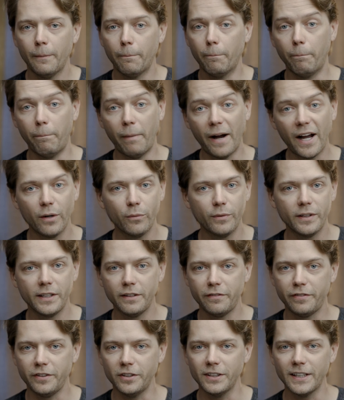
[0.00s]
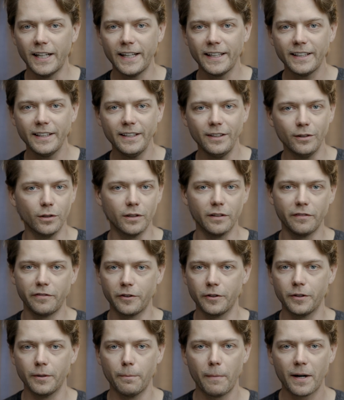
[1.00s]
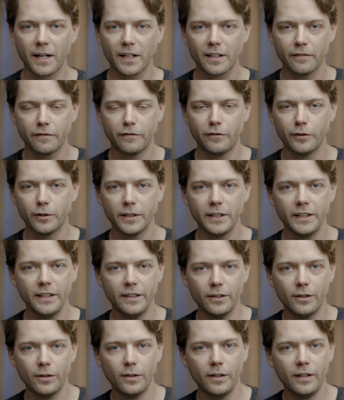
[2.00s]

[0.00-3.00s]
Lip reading: Buy one if you like it or if you're in the market for it.